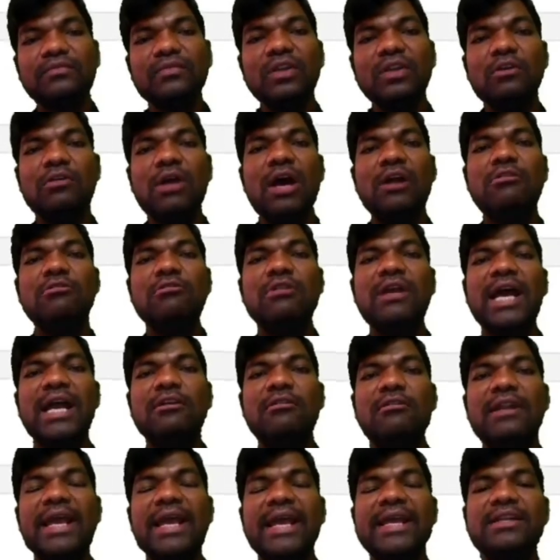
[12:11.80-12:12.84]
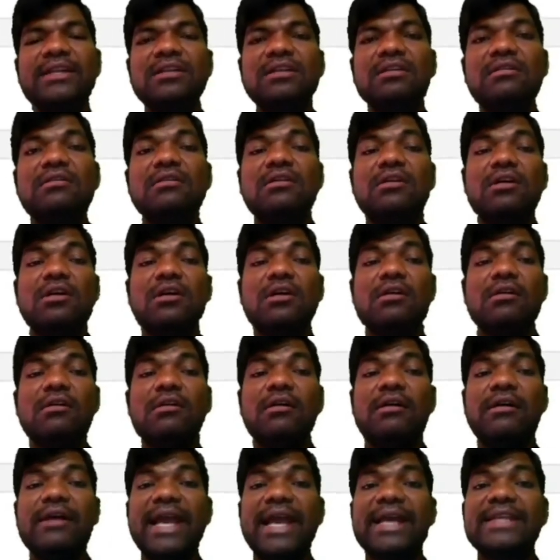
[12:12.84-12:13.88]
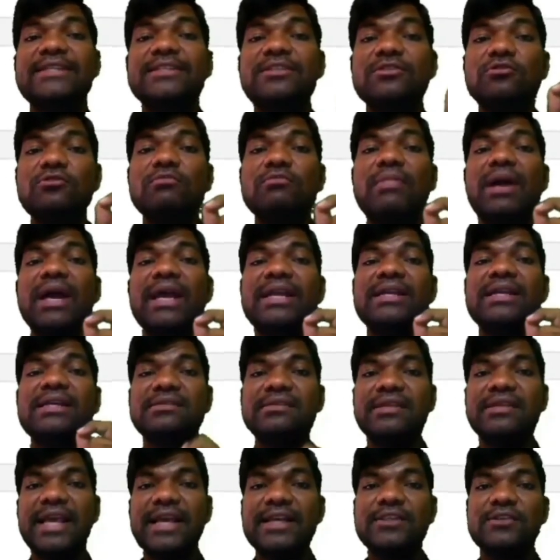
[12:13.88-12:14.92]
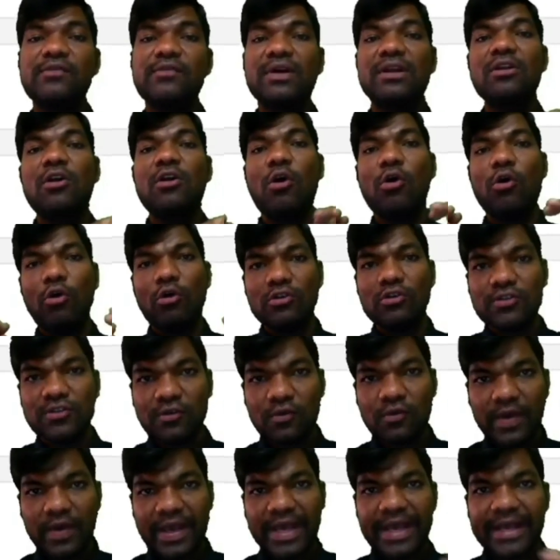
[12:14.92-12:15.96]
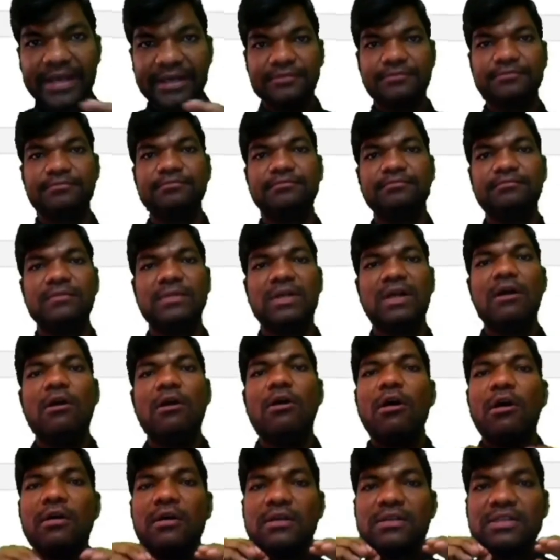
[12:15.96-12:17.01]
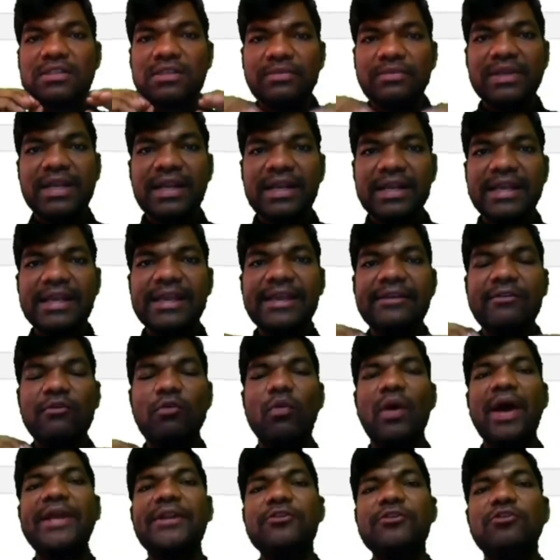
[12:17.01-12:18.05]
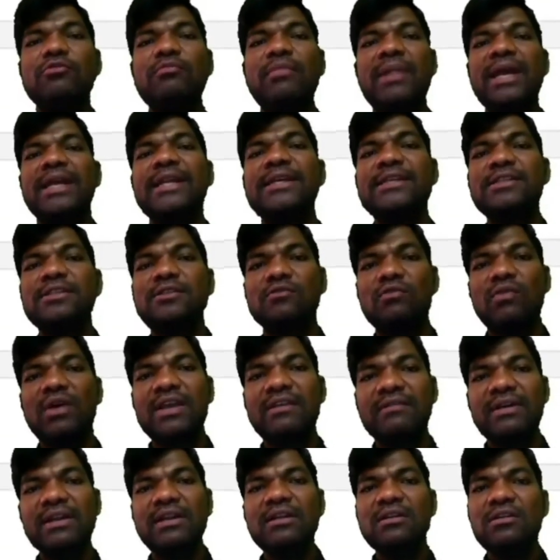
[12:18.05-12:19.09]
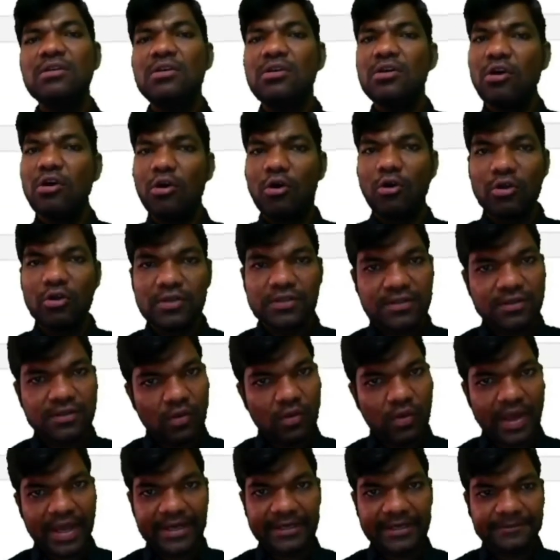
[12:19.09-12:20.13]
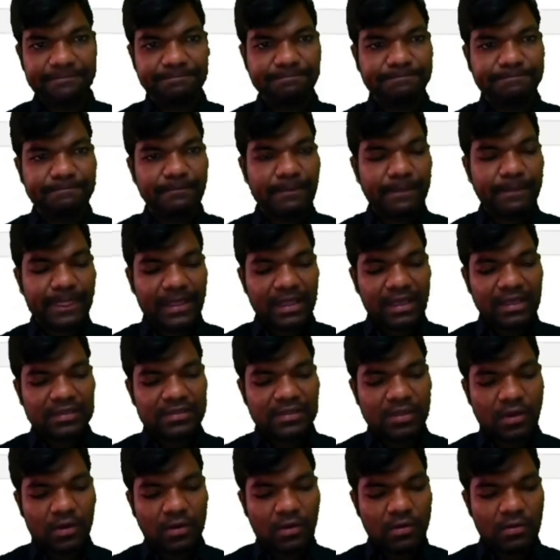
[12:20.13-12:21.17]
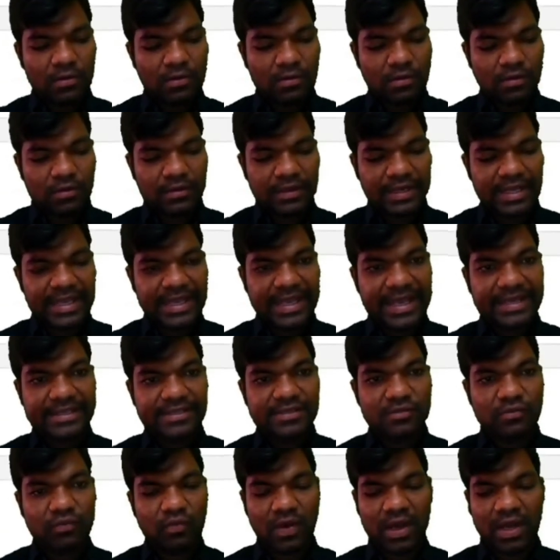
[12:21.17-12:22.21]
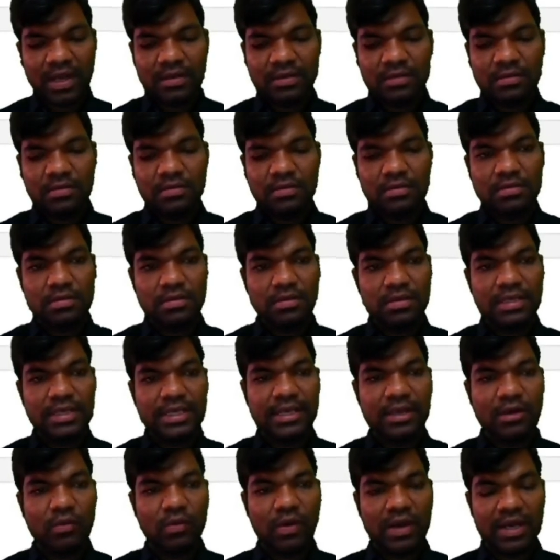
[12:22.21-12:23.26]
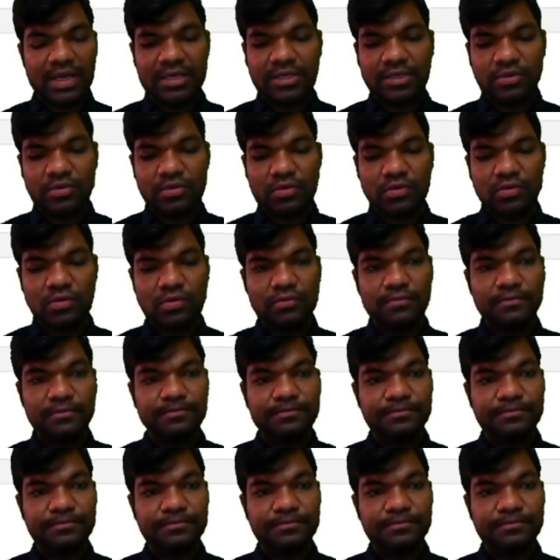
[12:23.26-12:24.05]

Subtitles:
you have to calculate x2 minus x1 whole square. Similarly, y2 minus y1 whole square. So, dx1 equal to